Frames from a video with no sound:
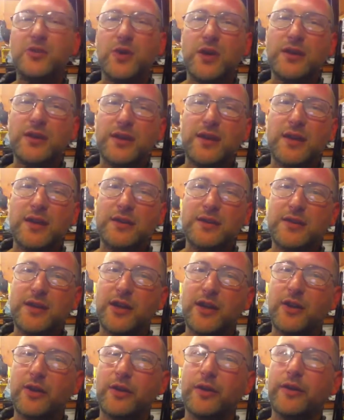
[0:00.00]
treat the
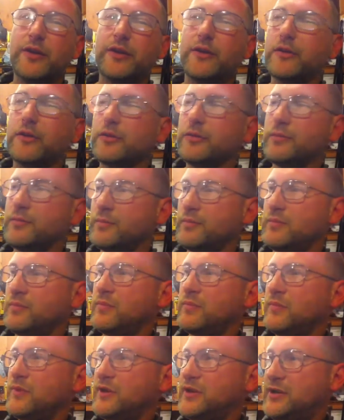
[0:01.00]
interior
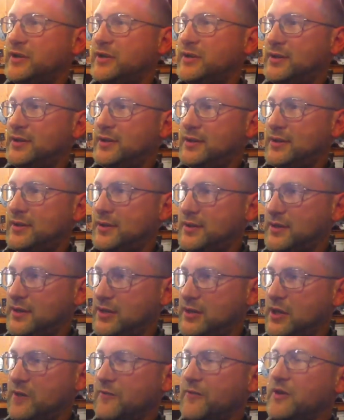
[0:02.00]

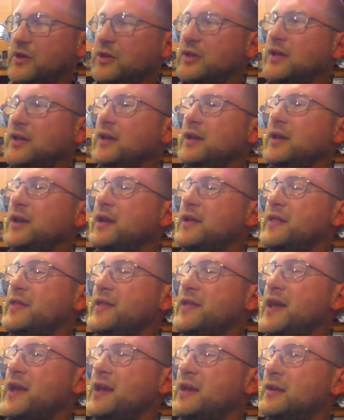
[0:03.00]
differently
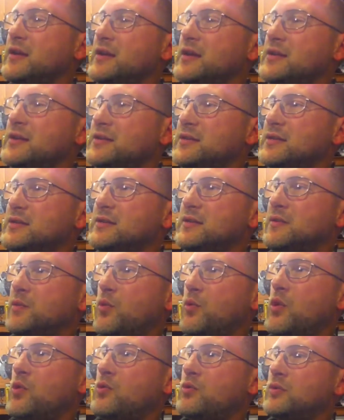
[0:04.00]
in that it
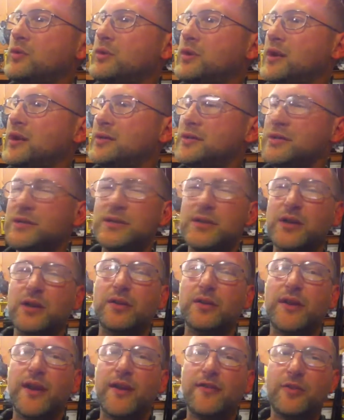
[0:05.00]
won't
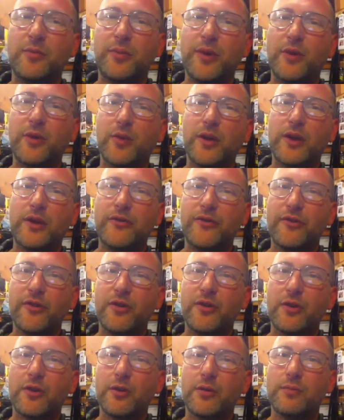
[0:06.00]
necessarily have to be ready
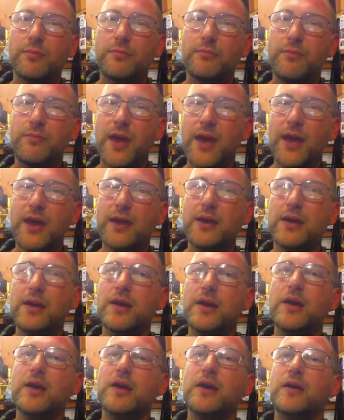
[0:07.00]
for May
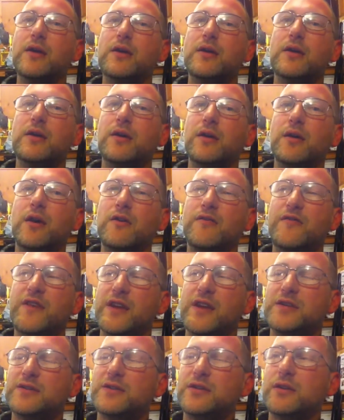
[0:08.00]
of
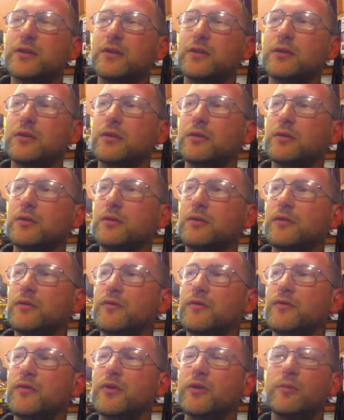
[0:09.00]
next year
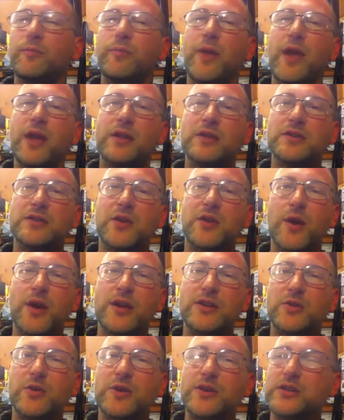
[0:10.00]
for Becca's
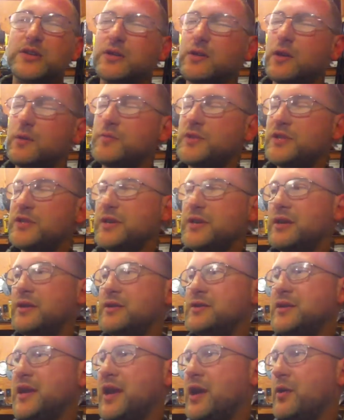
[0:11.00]
graduation. I'm just going
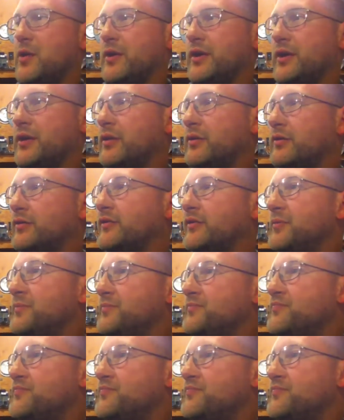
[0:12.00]
to see how it goes.